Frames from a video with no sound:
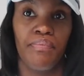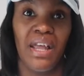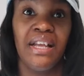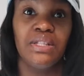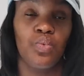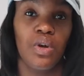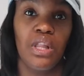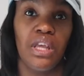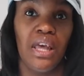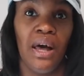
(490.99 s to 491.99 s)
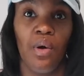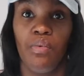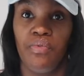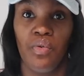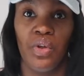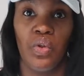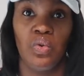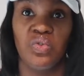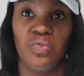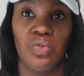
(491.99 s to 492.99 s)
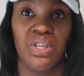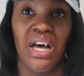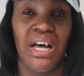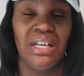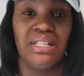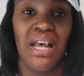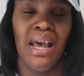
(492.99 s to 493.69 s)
It's really helpful and useful to us.